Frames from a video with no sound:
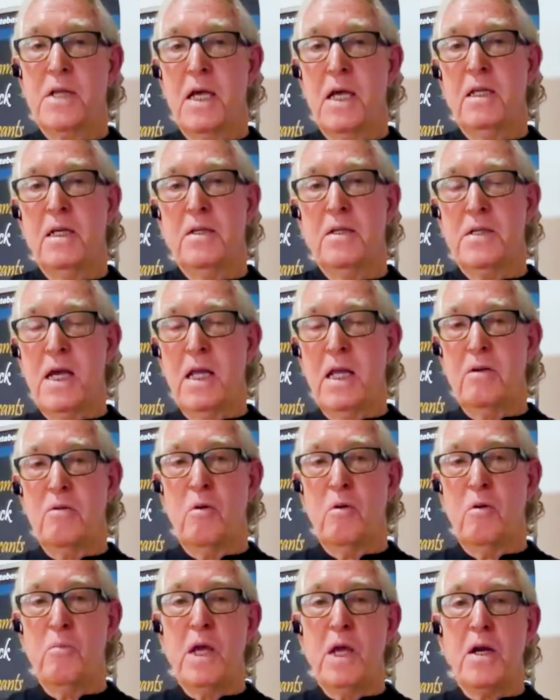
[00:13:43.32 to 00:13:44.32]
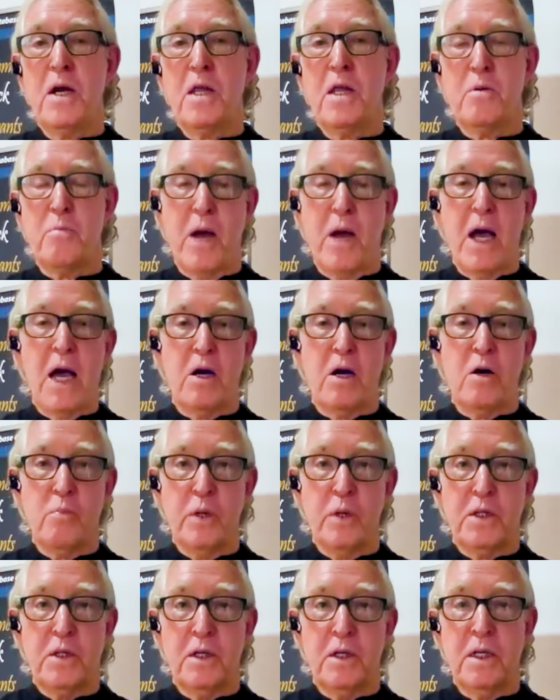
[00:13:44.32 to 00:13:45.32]
selling will be another matter,
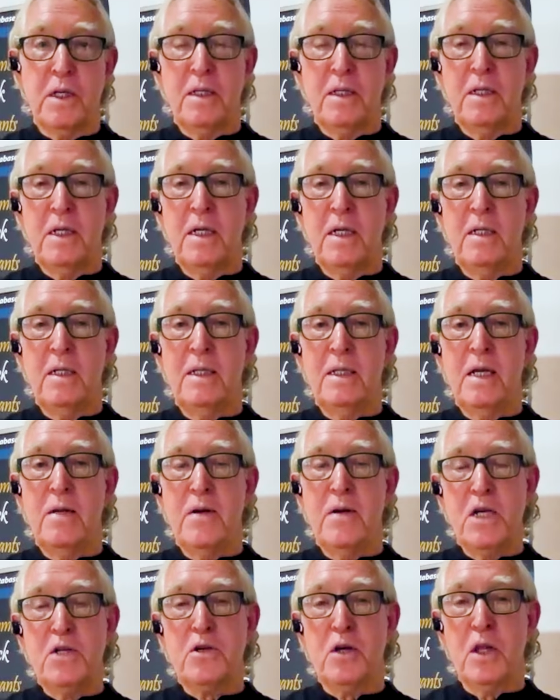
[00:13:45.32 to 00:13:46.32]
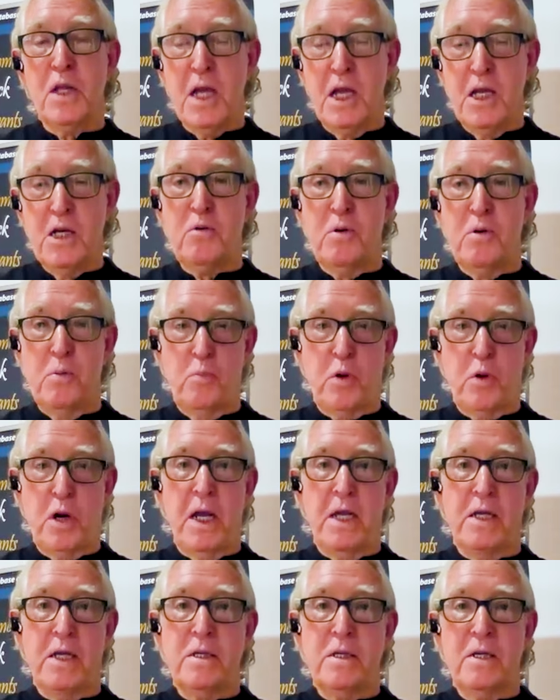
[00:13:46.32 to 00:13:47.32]
but the initial entry
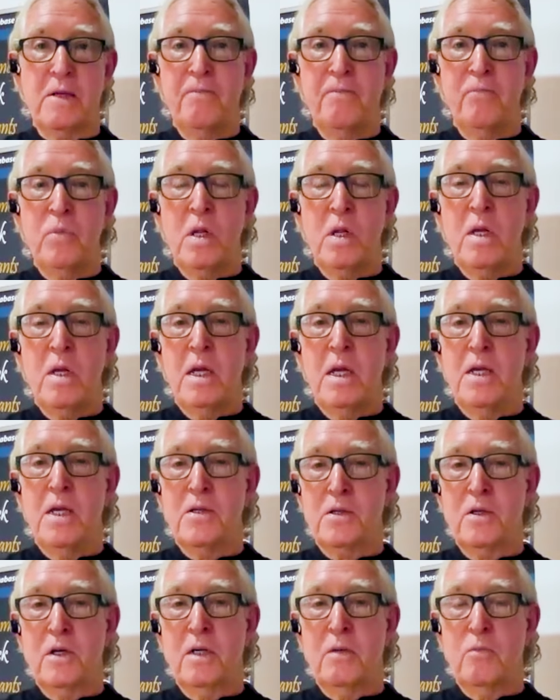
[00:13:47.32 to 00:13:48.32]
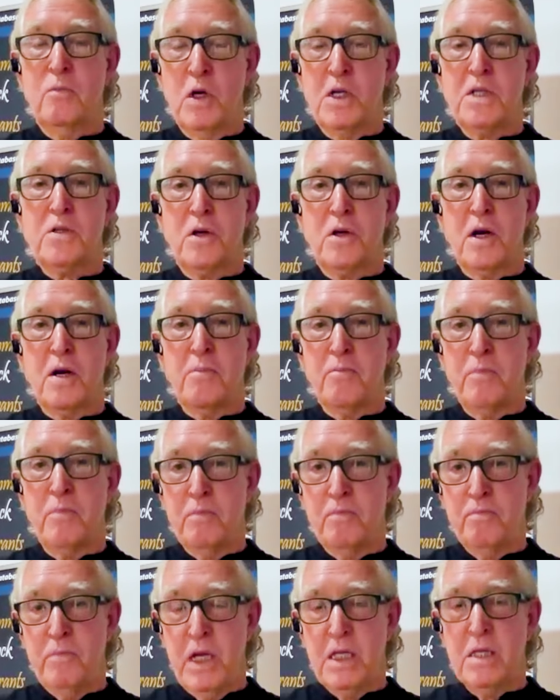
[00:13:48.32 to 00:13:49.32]
price is got what's going to
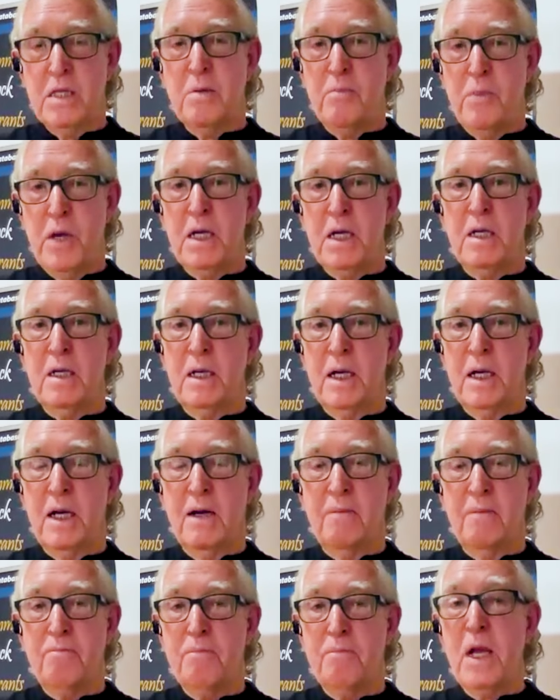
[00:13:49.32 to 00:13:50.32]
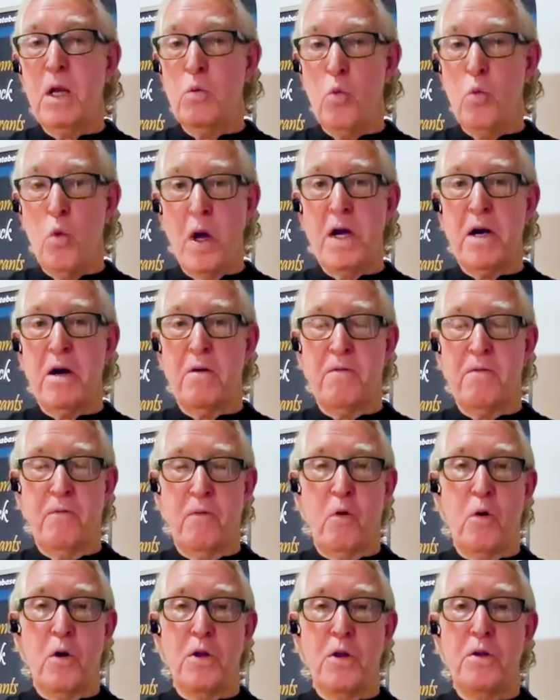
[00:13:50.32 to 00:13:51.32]
be the big winner
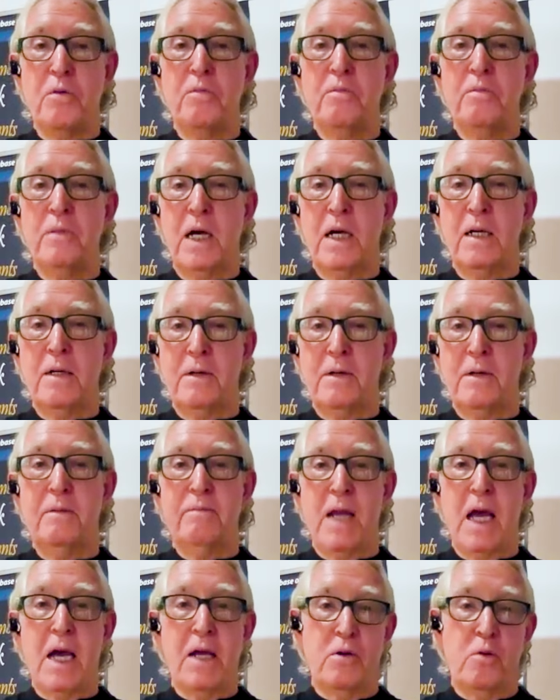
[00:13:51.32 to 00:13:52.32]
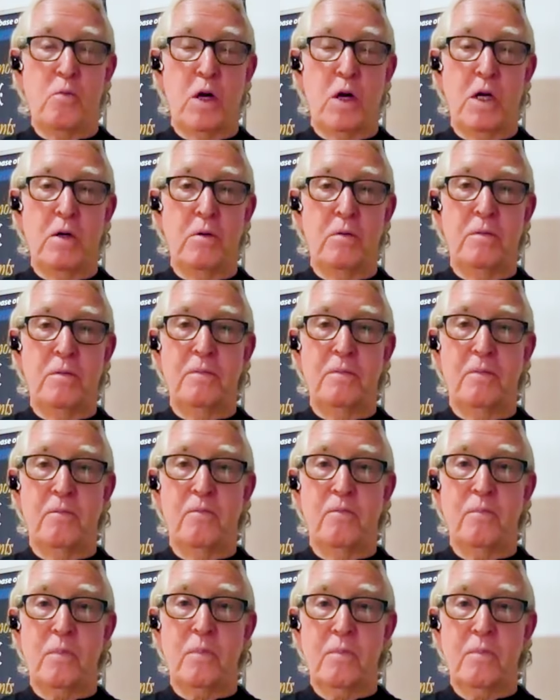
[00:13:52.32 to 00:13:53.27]
for you down the road.